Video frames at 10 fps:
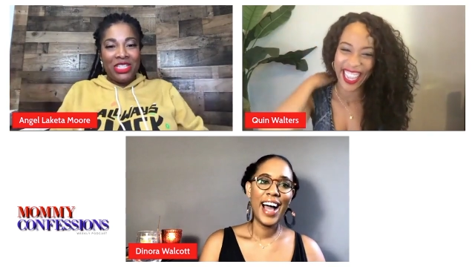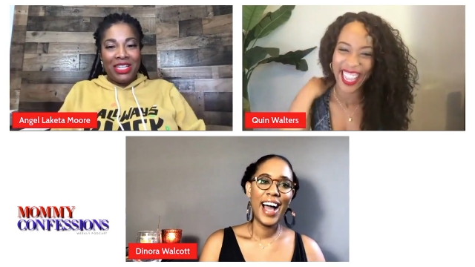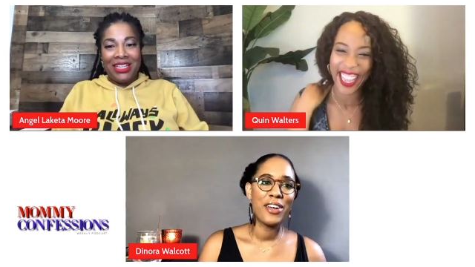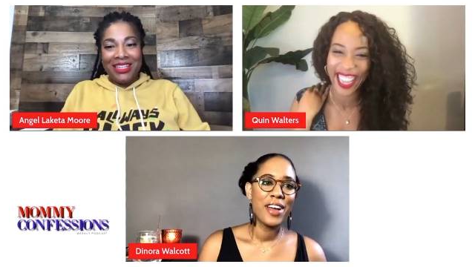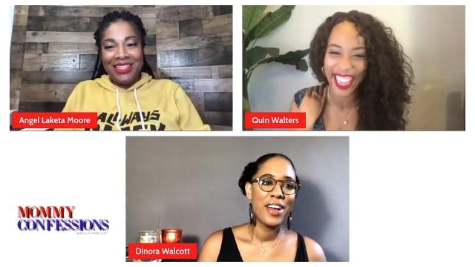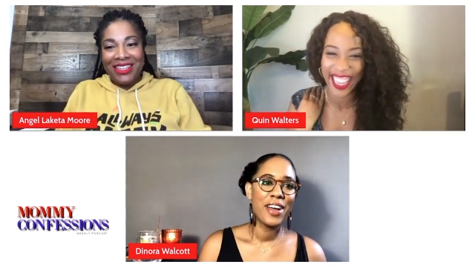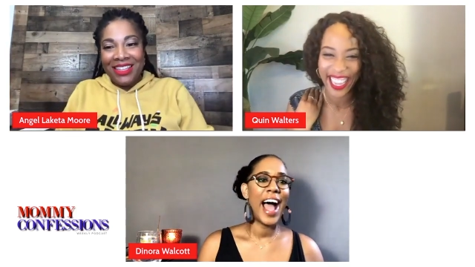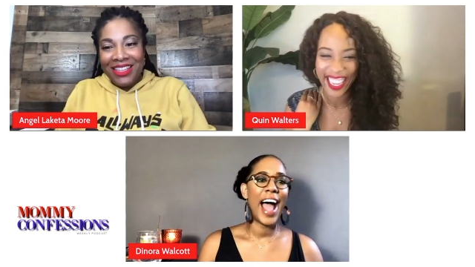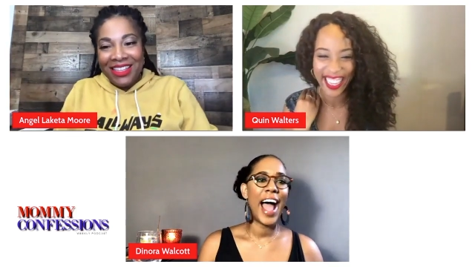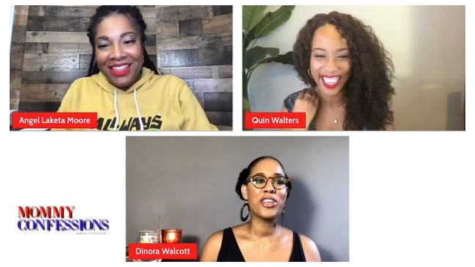Speaker 1: I,
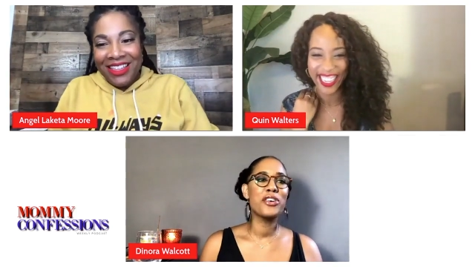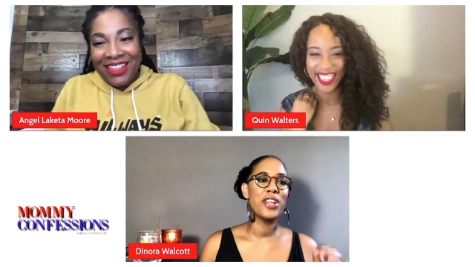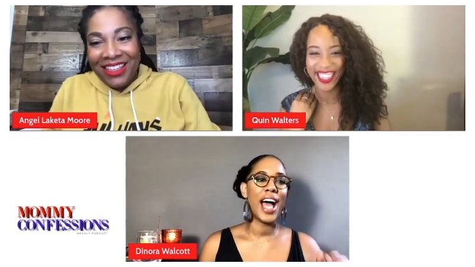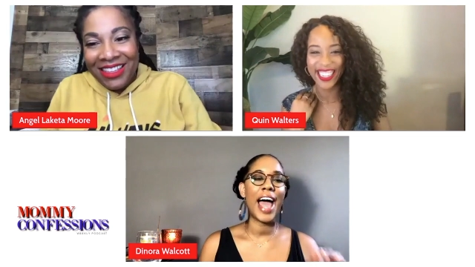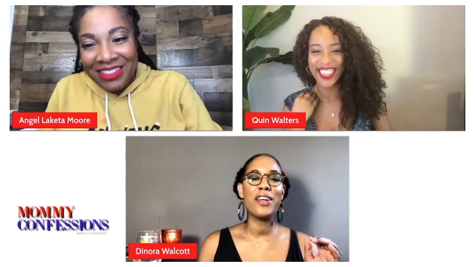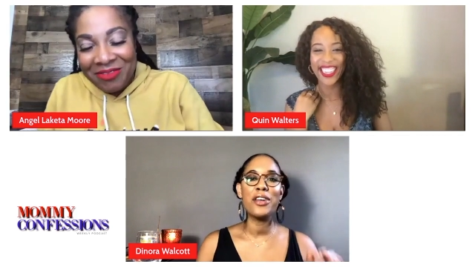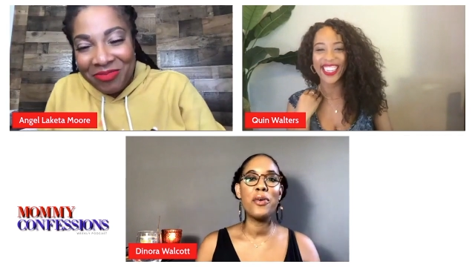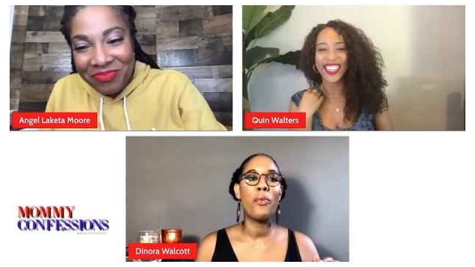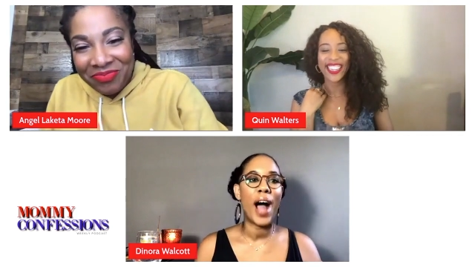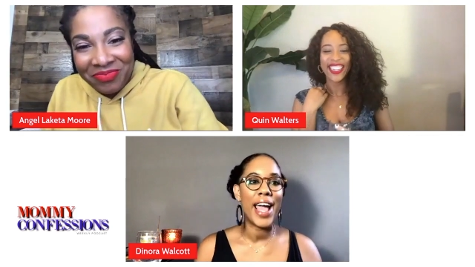you, I
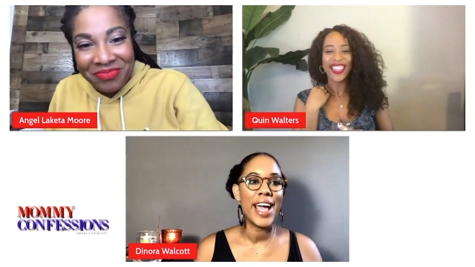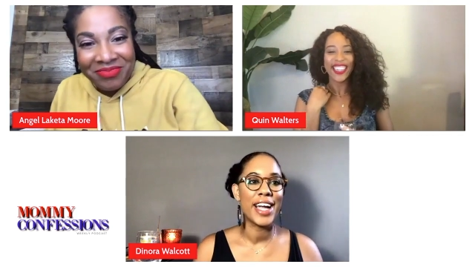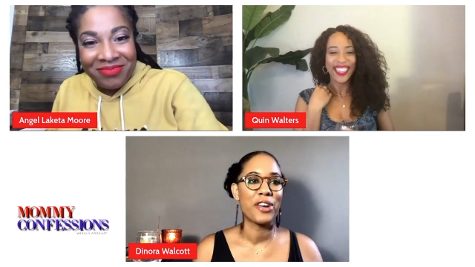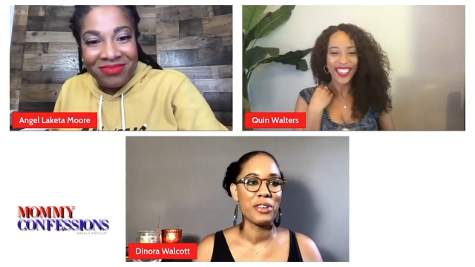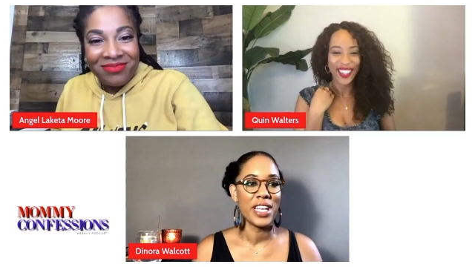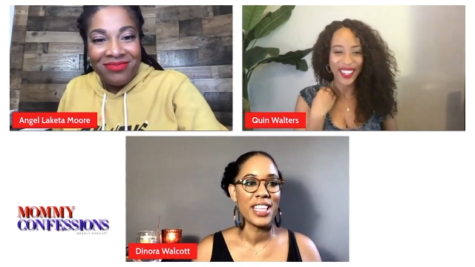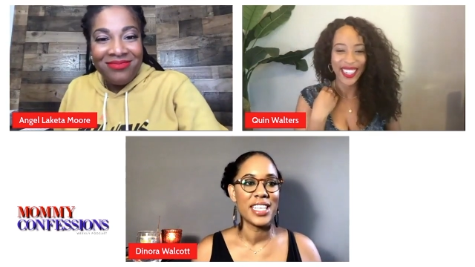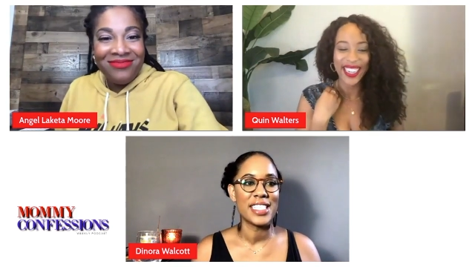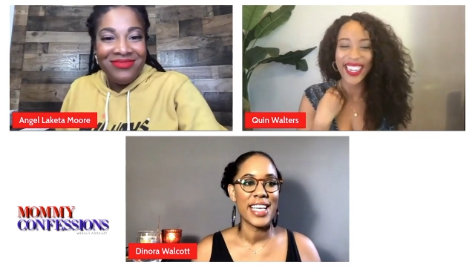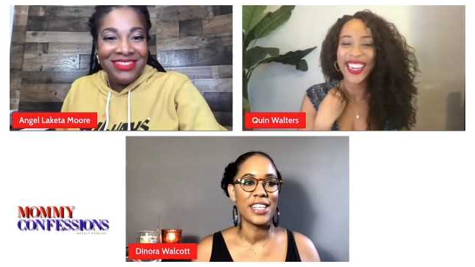don't know why I agree to
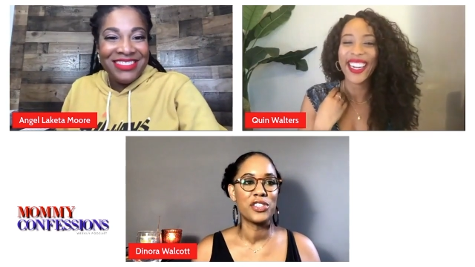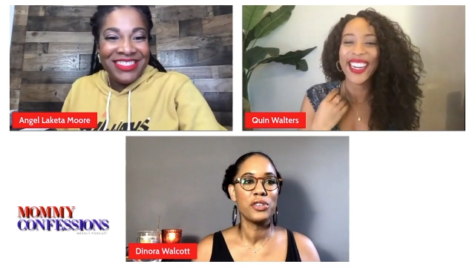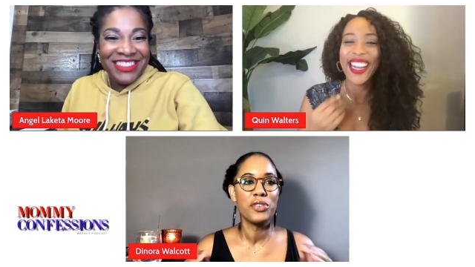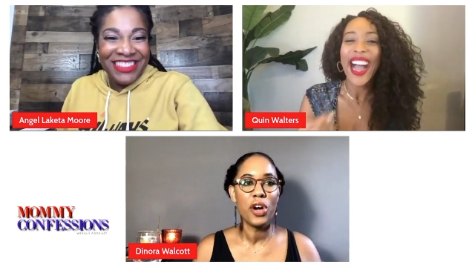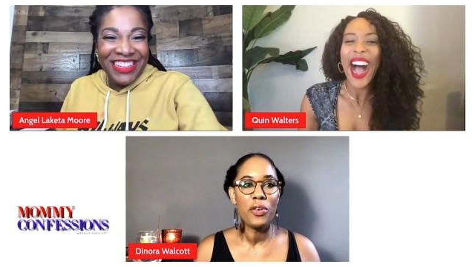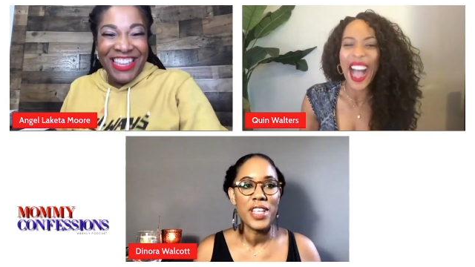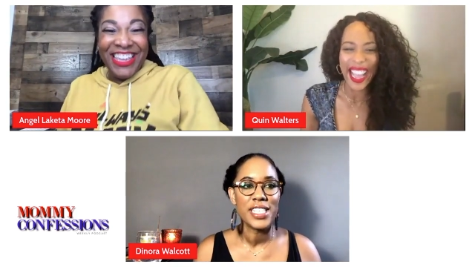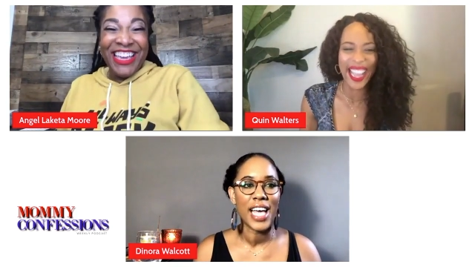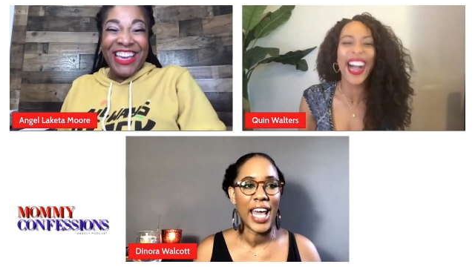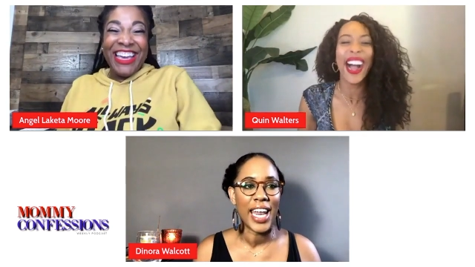these things. You know, these me
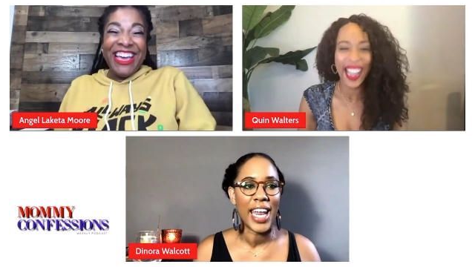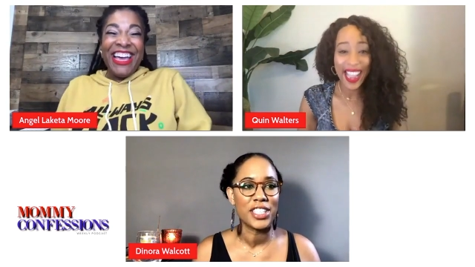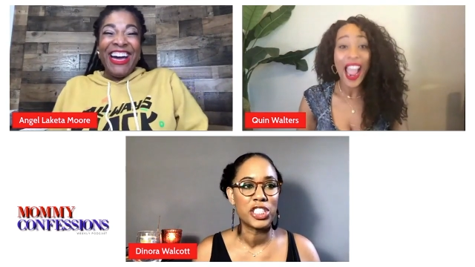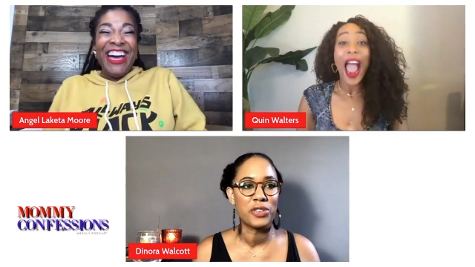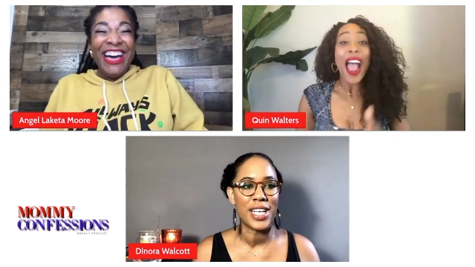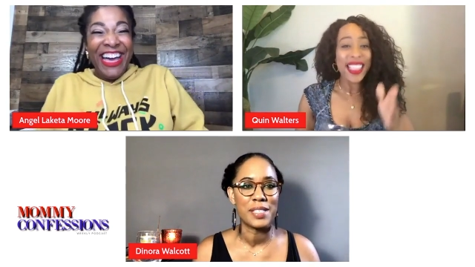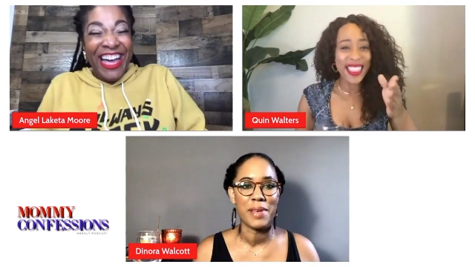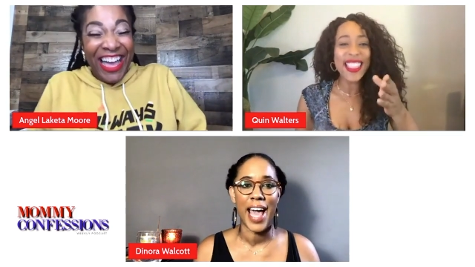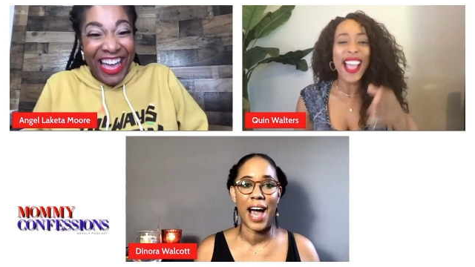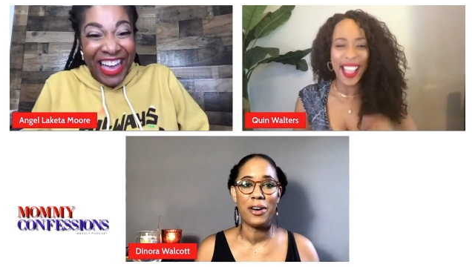
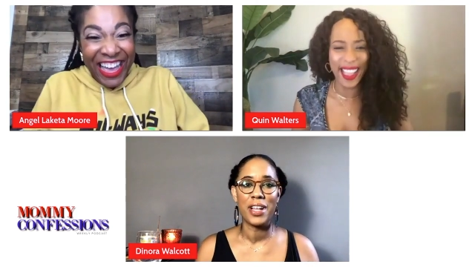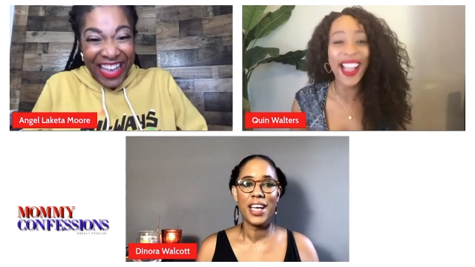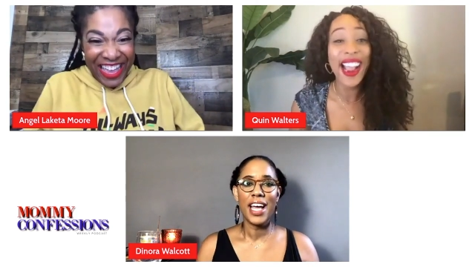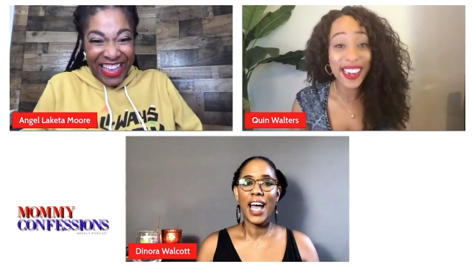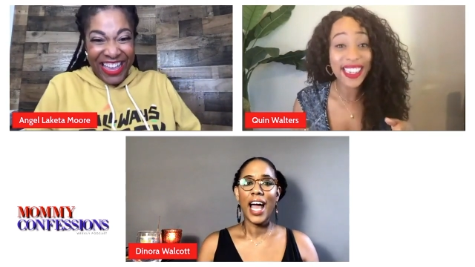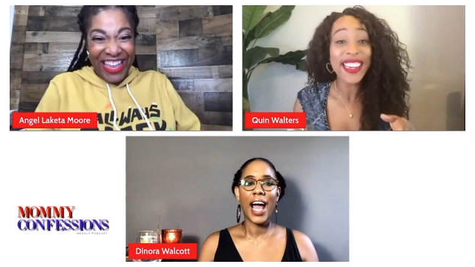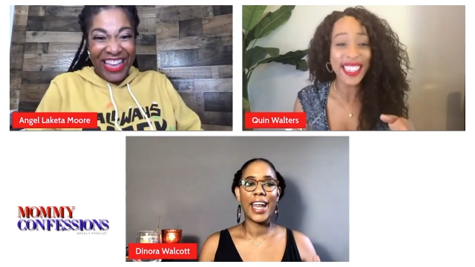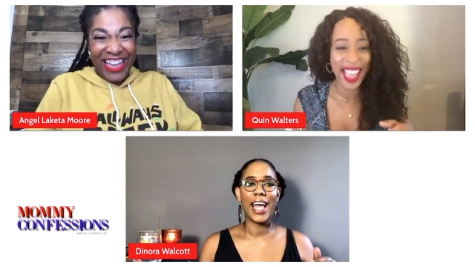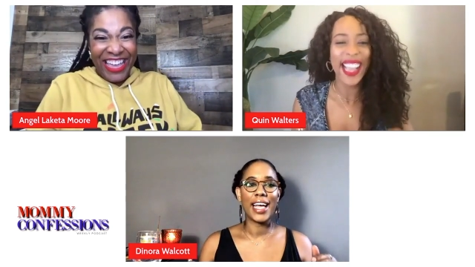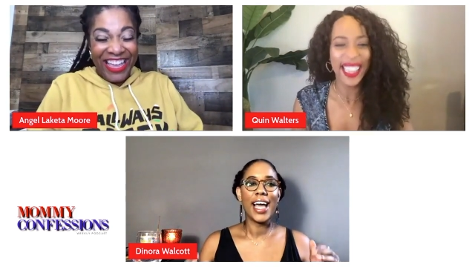out
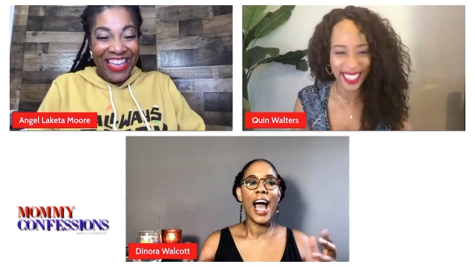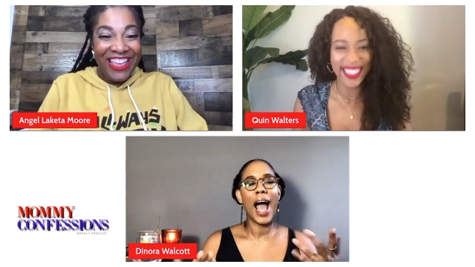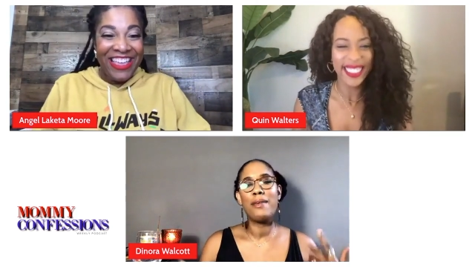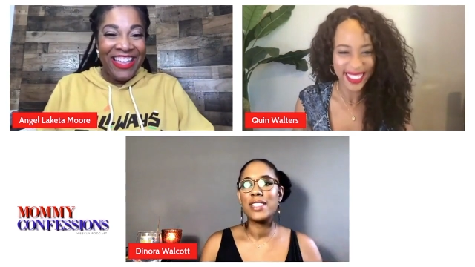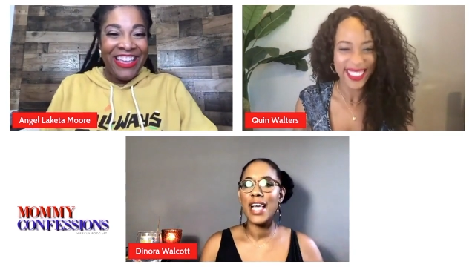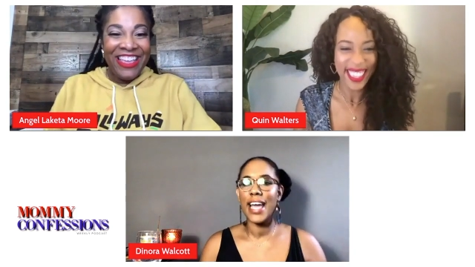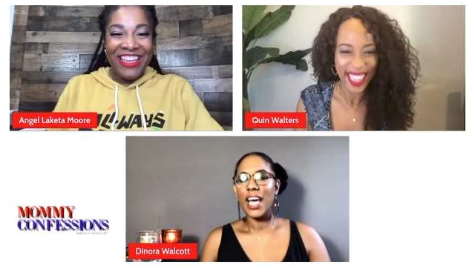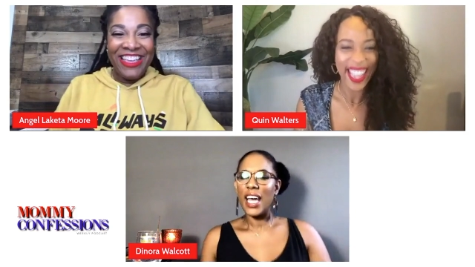like, I was like,